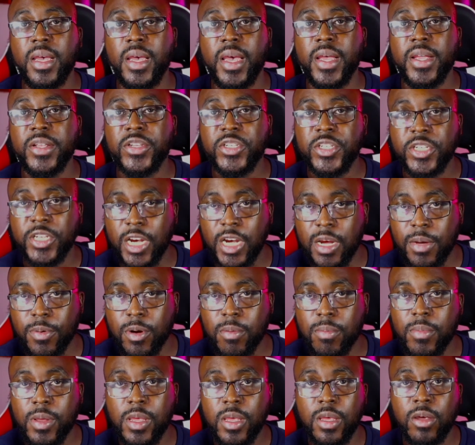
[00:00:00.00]
and check up
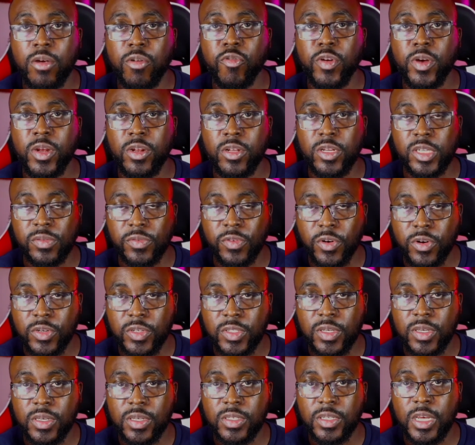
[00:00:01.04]
on me, read those
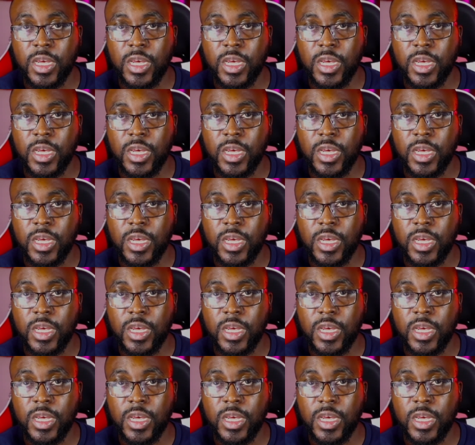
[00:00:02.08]
verses,